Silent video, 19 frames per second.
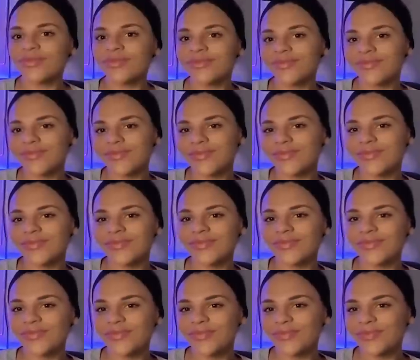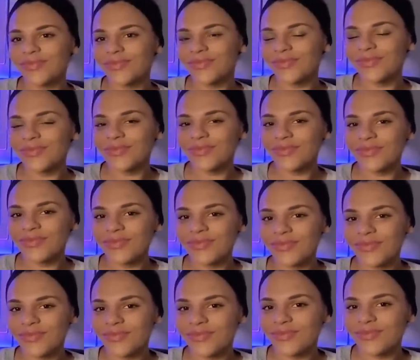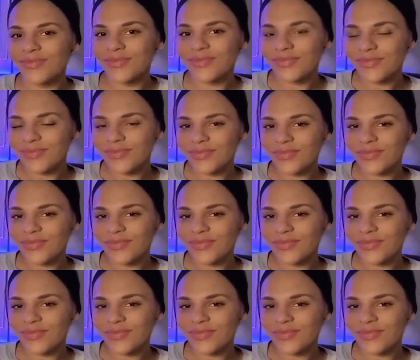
No words are spoken by the person on screen.